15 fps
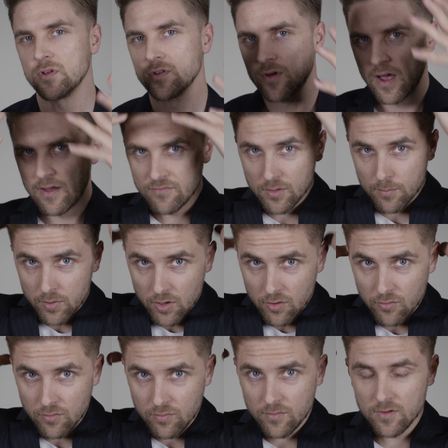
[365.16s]
When you have the
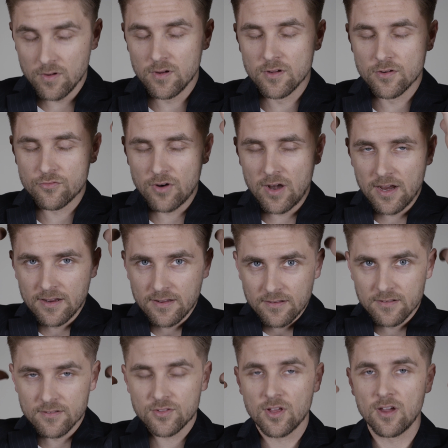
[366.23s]
blow
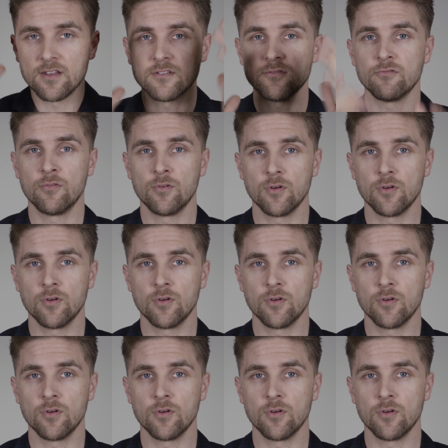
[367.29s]
drying done,